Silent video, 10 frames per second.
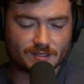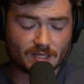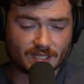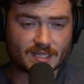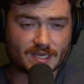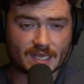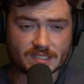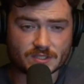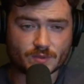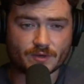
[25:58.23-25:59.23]
like the
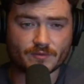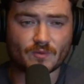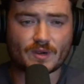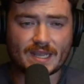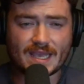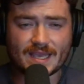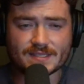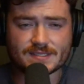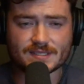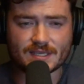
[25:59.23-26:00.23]
next 3 or 4
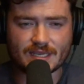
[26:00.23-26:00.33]
days.